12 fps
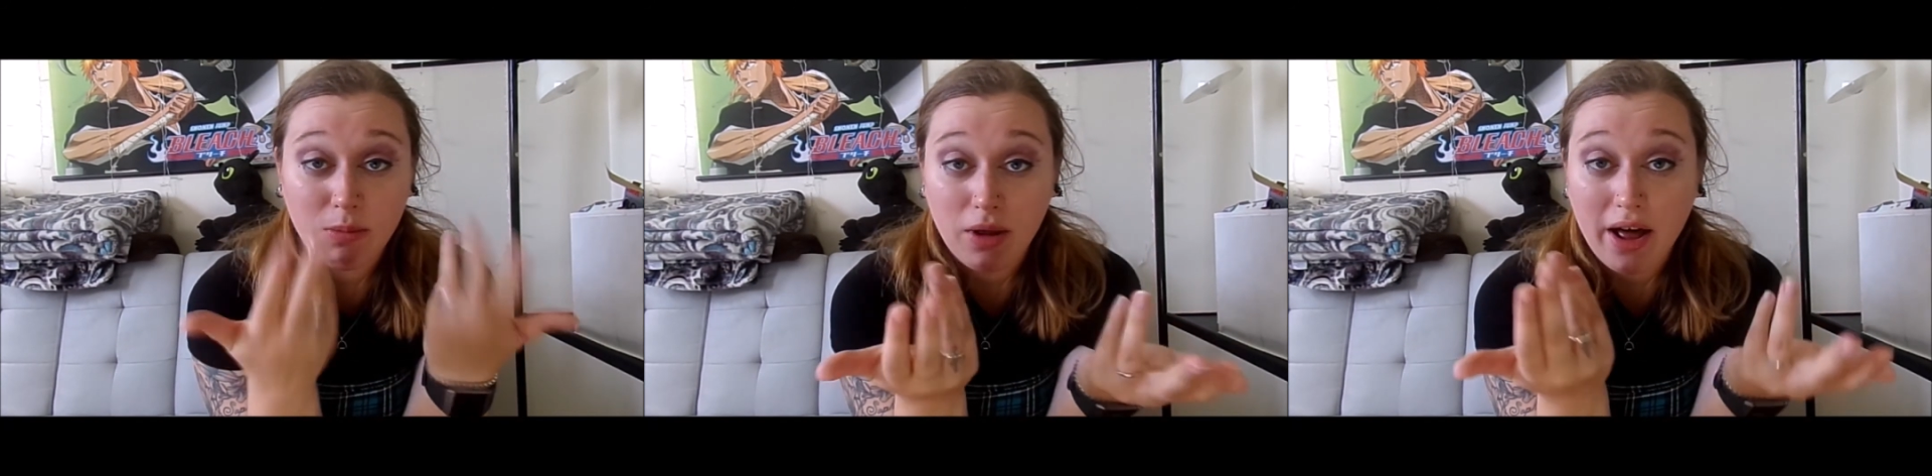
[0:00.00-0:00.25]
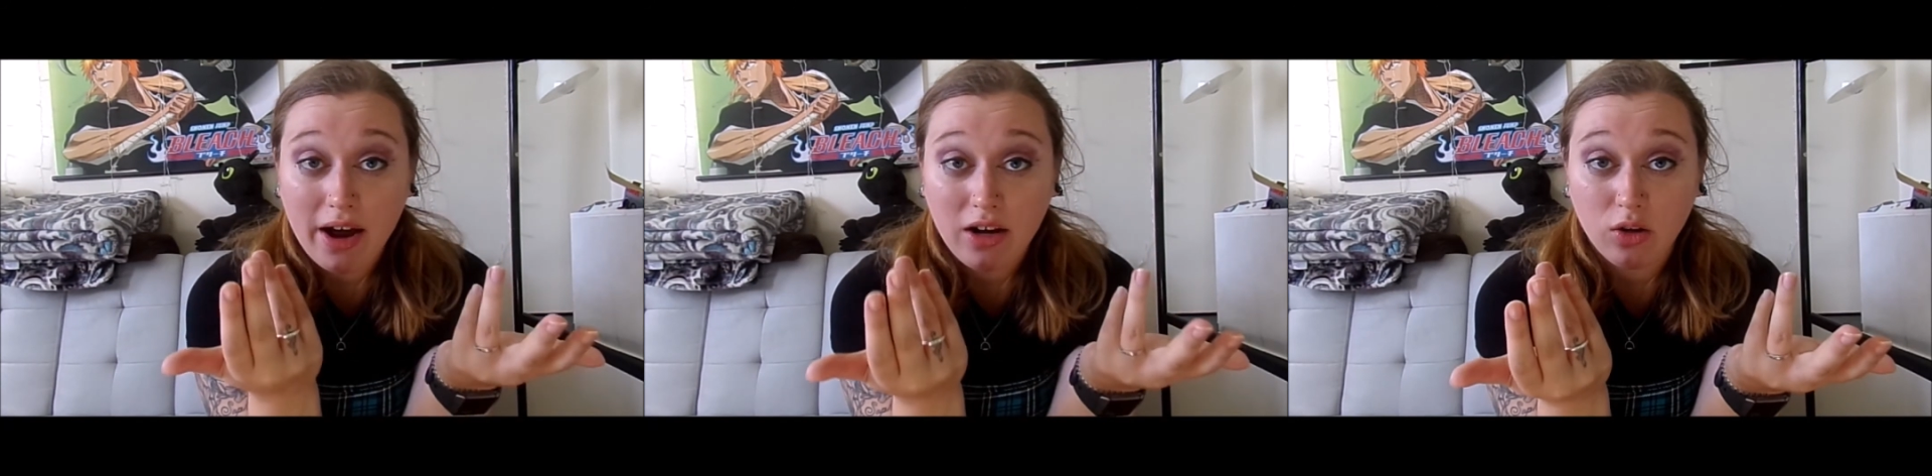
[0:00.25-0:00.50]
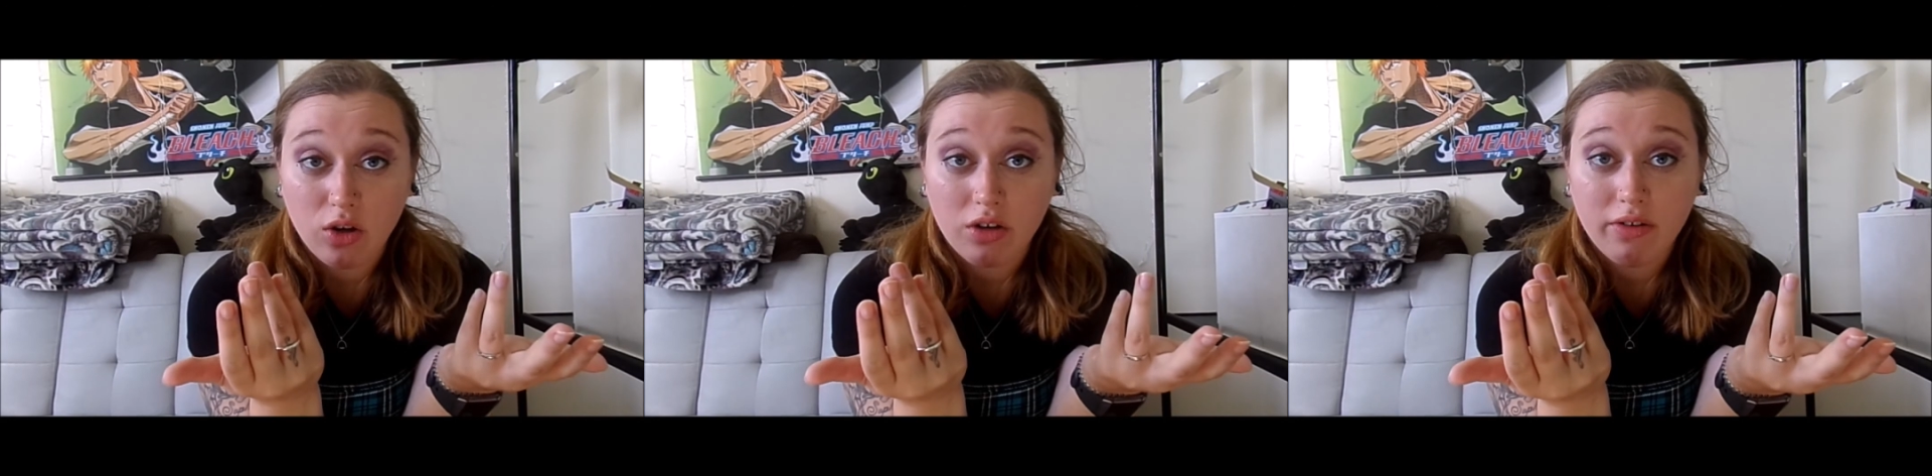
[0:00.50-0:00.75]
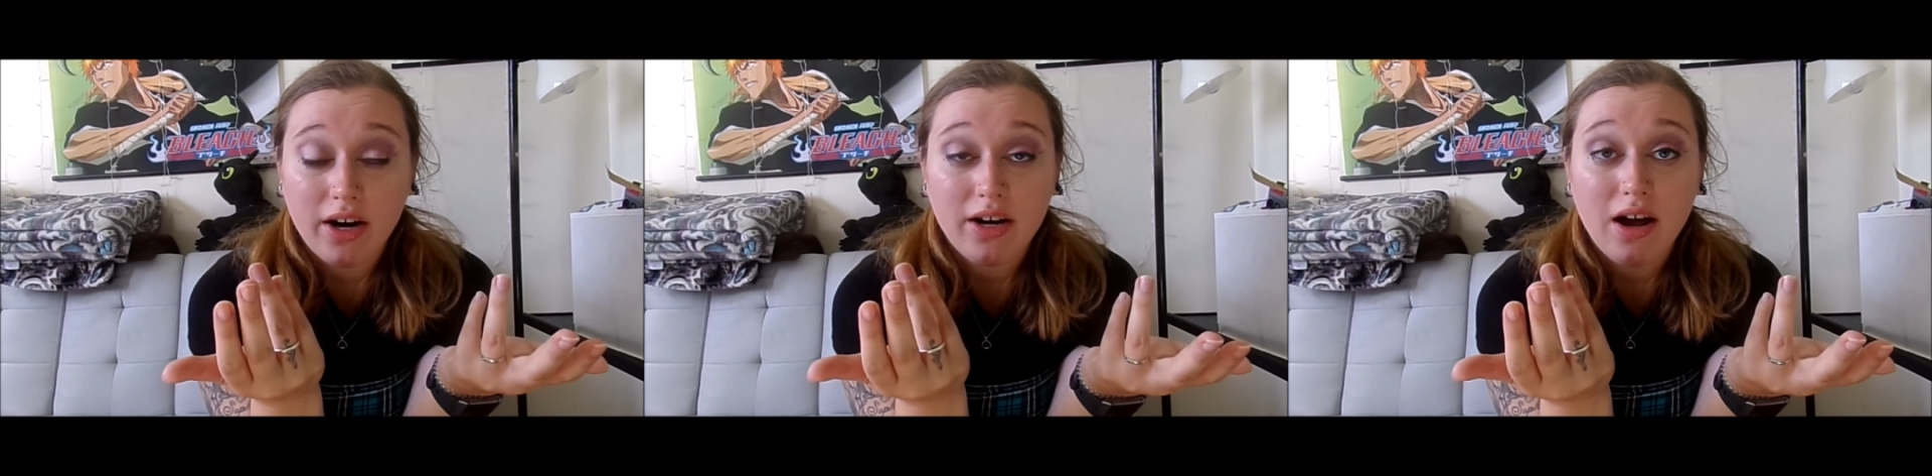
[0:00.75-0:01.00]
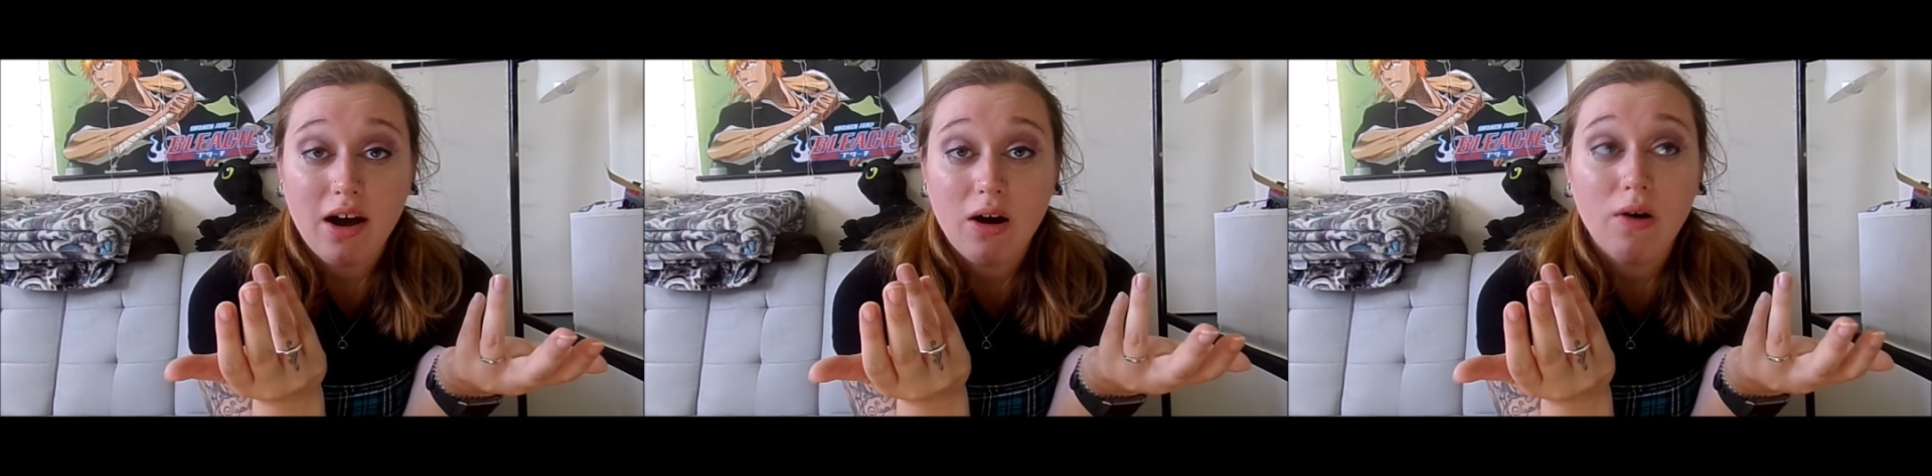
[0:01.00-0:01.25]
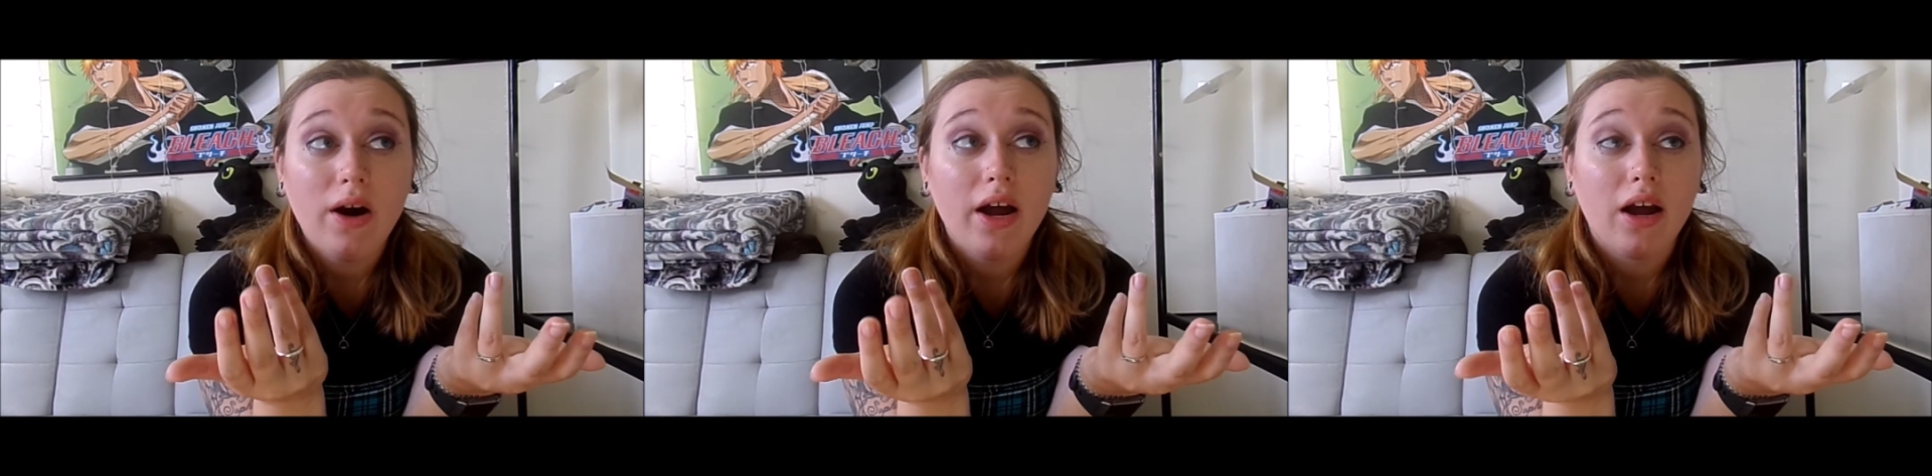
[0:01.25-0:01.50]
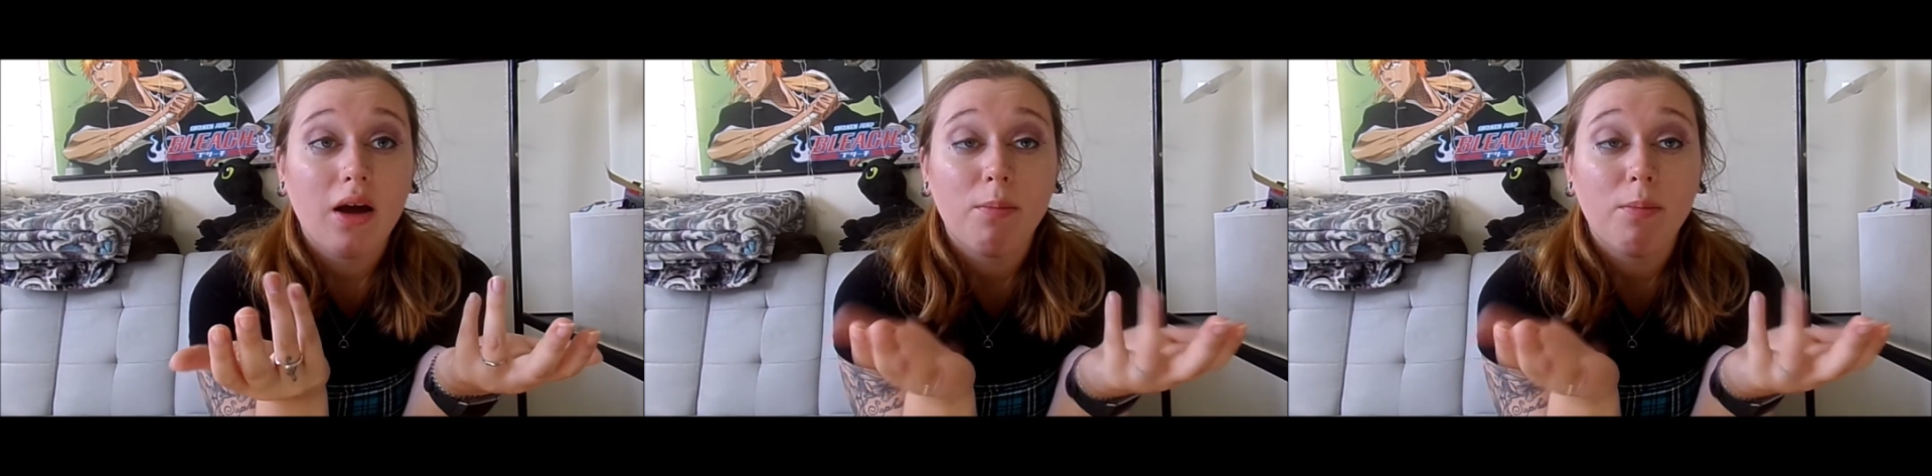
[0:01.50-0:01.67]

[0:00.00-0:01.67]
black look right now,